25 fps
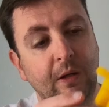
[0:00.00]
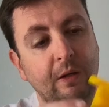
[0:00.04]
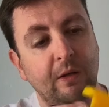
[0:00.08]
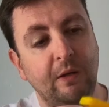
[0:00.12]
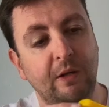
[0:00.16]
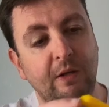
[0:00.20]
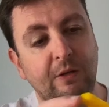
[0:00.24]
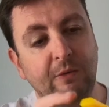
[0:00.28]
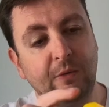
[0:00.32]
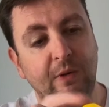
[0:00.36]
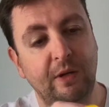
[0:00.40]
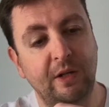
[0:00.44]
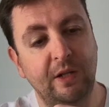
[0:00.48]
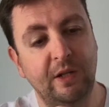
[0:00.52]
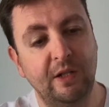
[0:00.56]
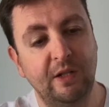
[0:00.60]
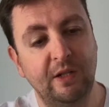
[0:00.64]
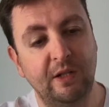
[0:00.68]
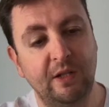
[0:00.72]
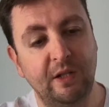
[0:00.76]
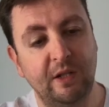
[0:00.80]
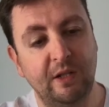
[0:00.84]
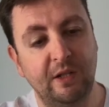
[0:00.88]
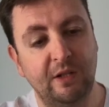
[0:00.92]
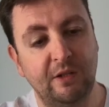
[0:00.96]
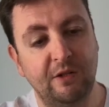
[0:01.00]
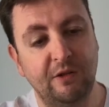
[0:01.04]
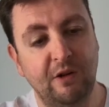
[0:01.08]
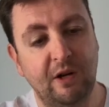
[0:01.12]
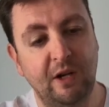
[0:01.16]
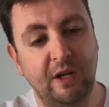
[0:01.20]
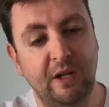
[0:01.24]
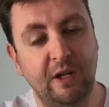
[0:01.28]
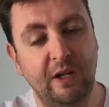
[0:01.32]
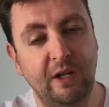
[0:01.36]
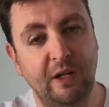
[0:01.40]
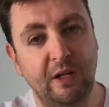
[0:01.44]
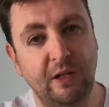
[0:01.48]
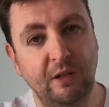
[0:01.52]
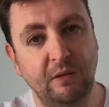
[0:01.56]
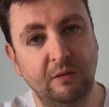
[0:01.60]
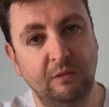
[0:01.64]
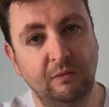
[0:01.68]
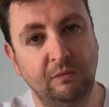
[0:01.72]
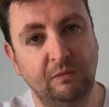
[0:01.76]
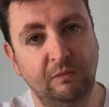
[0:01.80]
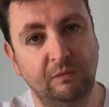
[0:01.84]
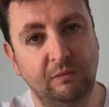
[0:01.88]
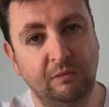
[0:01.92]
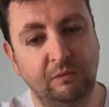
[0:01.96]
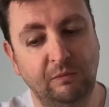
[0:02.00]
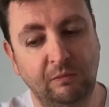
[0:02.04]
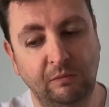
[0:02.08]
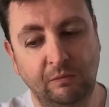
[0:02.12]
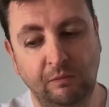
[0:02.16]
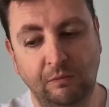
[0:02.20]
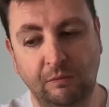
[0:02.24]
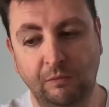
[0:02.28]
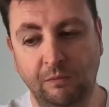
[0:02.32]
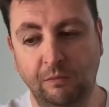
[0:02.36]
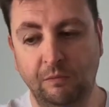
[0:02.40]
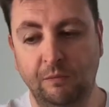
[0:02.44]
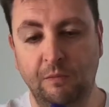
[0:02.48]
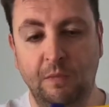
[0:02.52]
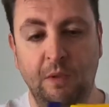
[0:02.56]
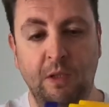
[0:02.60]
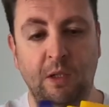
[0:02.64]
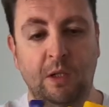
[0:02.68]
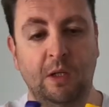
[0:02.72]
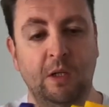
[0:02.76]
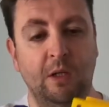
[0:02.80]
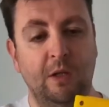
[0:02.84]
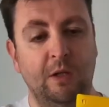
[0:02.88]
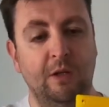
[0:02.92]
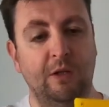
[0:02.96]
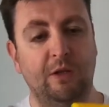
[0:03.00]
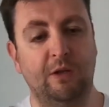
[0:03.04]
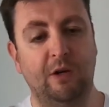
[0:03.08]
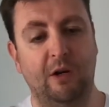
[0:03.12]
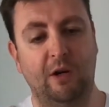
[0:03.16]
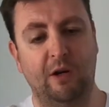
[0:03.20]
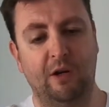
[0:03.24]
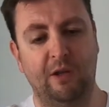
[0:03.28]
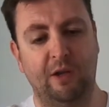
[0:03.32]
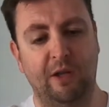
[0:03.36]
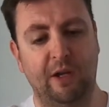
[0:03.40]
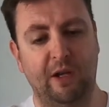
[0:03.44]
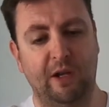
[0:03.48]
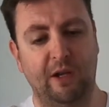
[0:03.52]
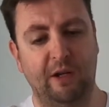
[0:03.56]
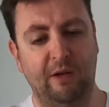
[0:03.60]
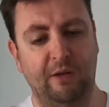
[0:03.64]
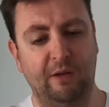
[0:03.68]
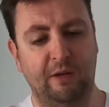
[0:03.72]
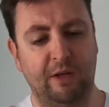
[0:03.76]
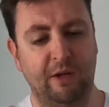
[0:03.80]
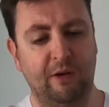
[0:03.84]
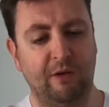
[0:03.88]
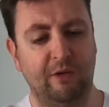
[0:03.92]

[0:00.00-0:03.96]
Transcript: This one is inside here. So they